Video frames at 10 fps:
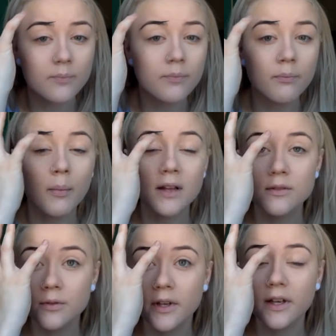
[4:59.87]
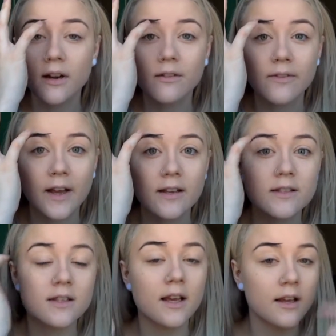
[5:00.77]
muscle in our
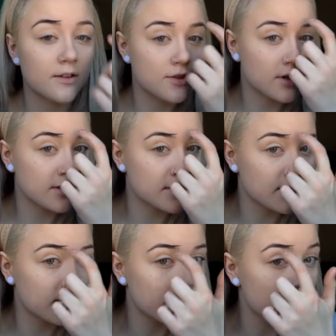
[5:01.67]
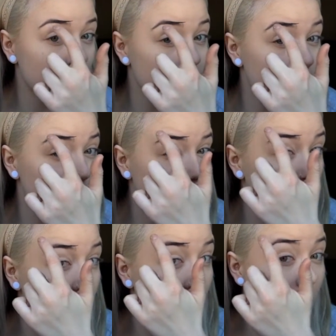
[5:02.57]
face and just
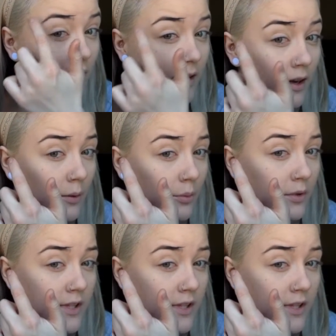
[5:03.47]
following that line upwards